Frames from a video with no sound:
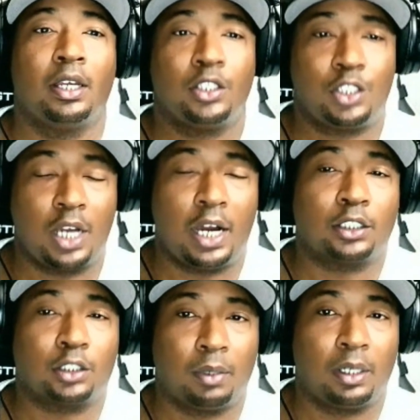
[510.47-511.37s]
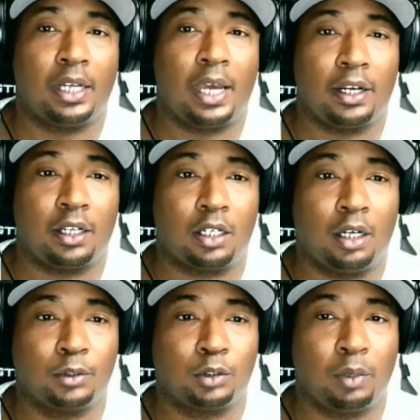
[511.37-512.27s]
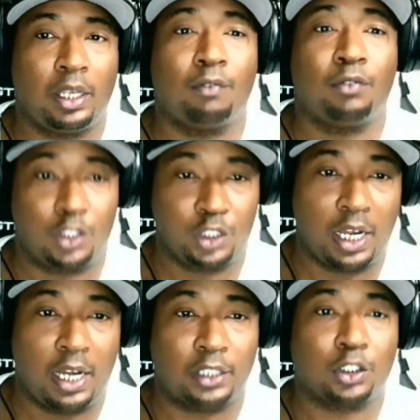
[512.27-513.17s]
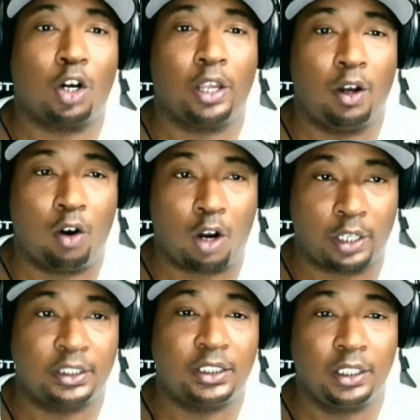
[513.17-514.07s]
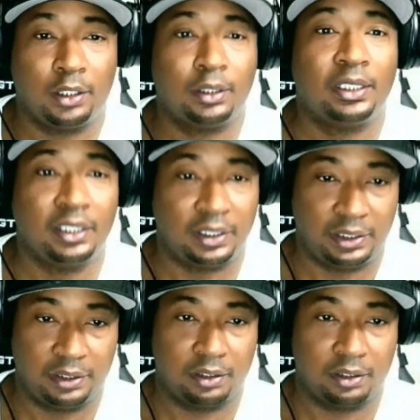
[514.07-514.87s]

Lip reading: shocks or whatever that it comes with if the shocks are still good.